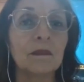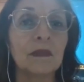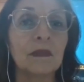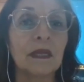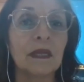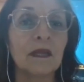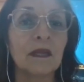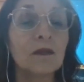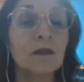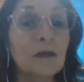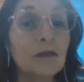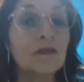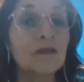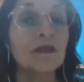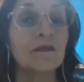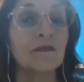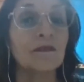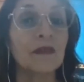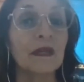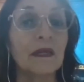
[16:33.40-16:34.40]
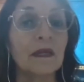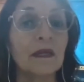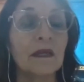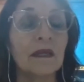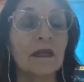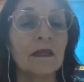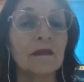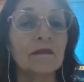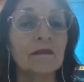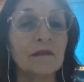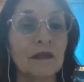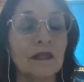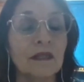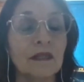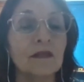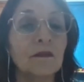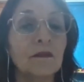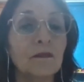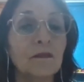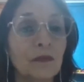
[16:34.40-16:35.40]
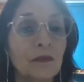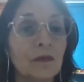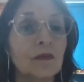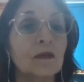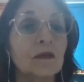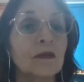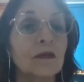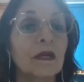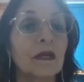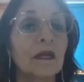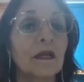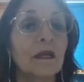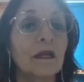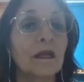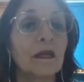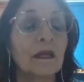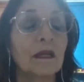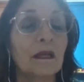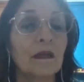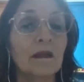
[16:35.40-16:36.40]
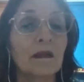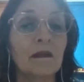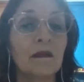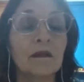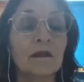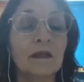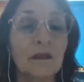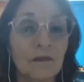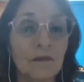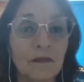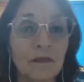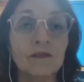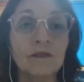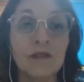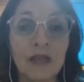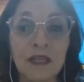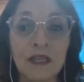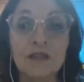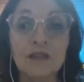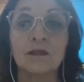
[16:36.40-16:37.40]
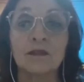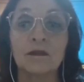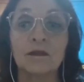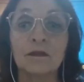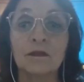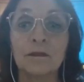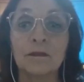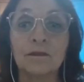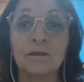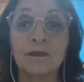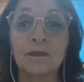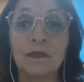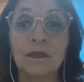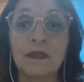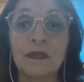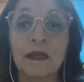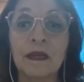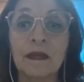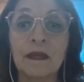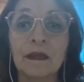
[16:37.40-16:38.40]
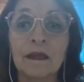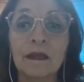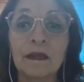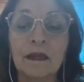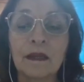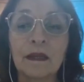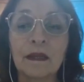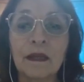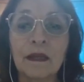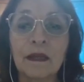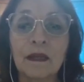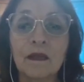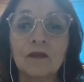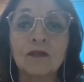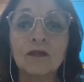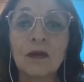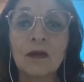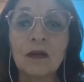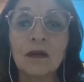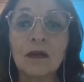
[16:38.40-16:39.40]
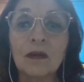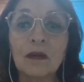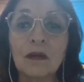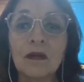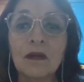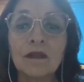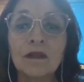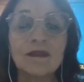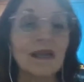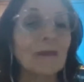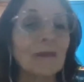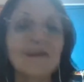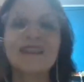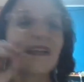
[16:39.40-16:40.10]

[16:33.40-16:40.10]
exclusive seat for the First Nations. Yeah. So that's